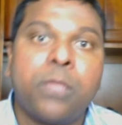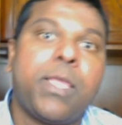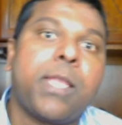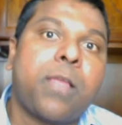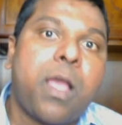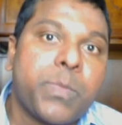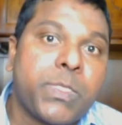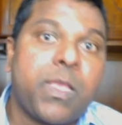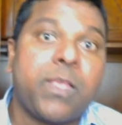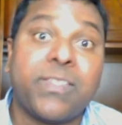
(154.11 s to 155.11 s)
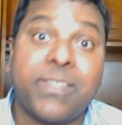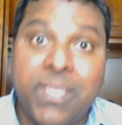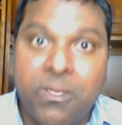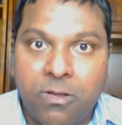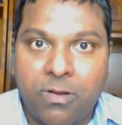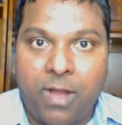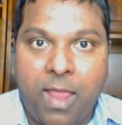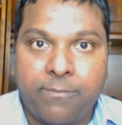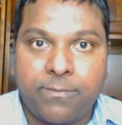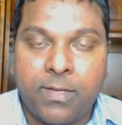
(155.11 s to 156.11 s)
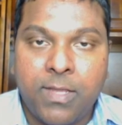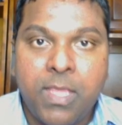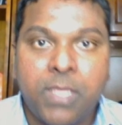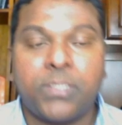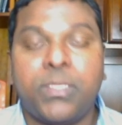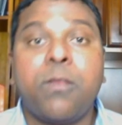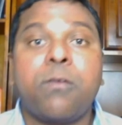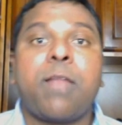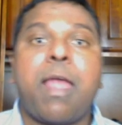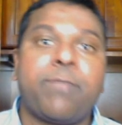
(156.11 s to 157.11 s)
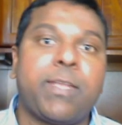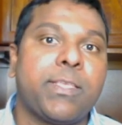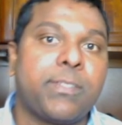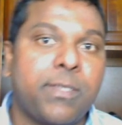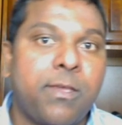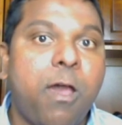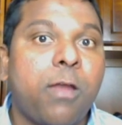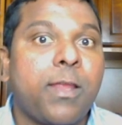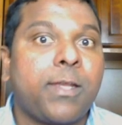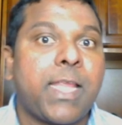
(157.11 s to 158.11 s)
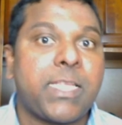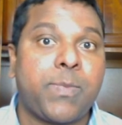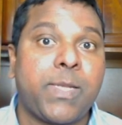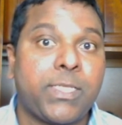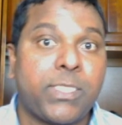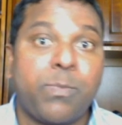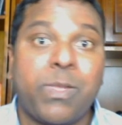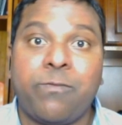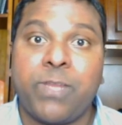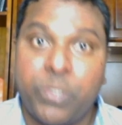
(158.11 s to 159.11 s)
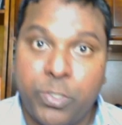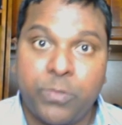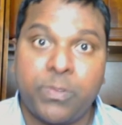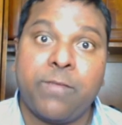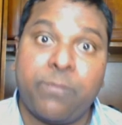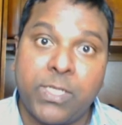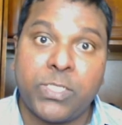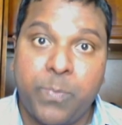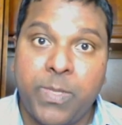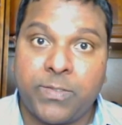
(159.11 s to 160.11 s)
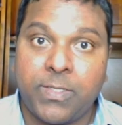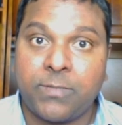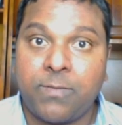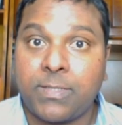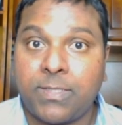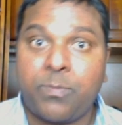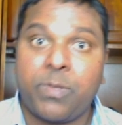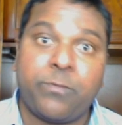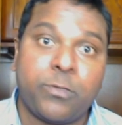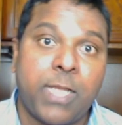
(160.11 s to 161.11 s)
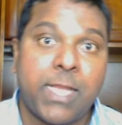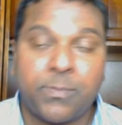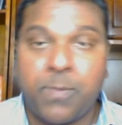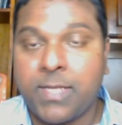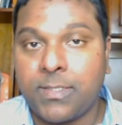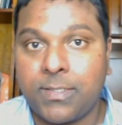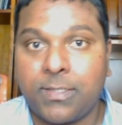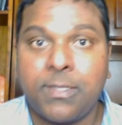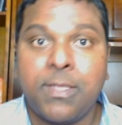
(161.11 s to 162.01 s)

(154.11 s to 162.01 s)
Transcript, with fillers: Then comes xenograft. Xenograft is uh, organ transplantation between two different species. For example, if you transplant uh,